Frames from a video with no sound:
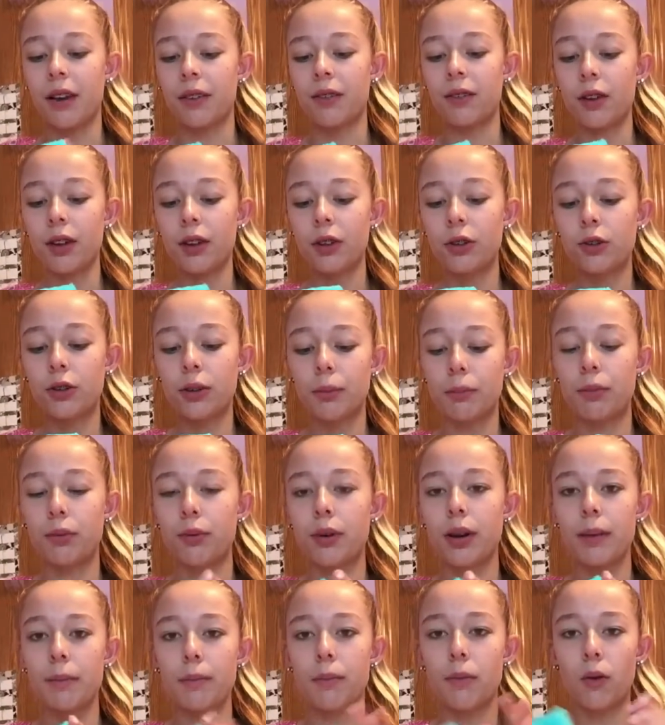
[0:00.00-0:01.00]
feel like you can
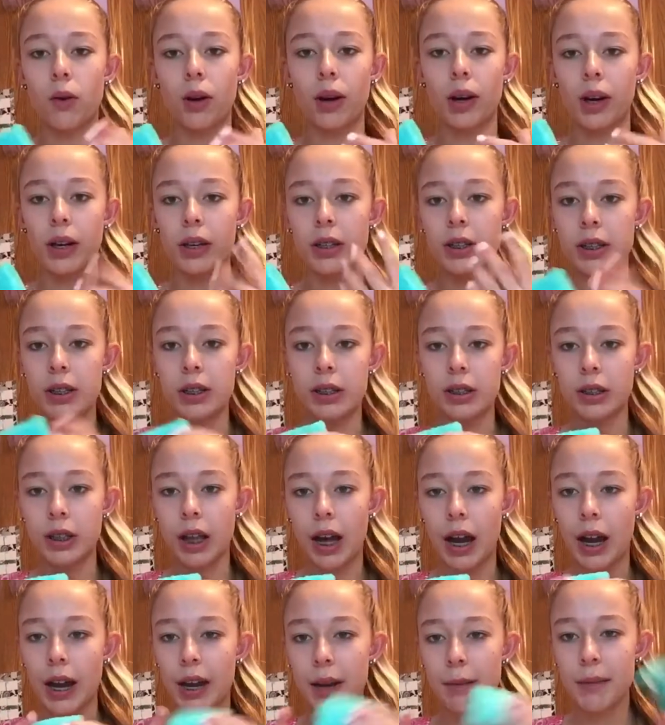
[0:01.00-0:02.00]
put more
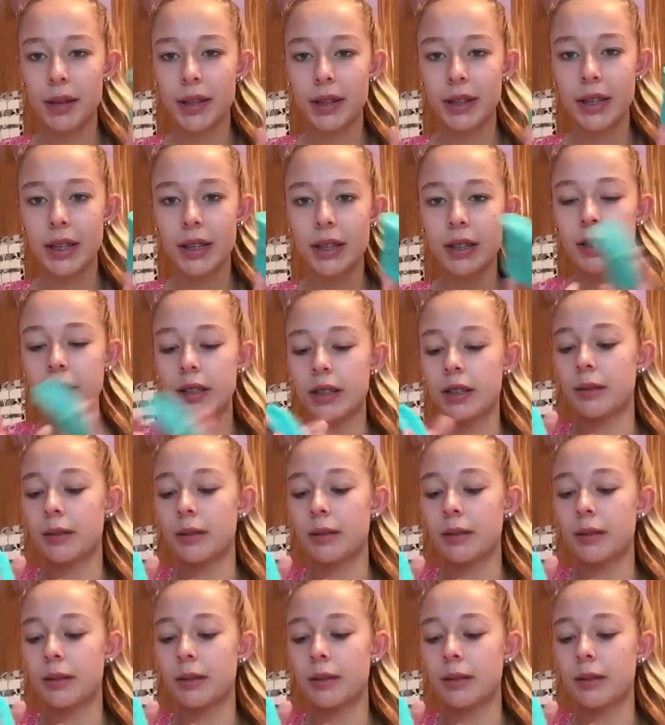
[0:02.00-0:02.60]
slime in this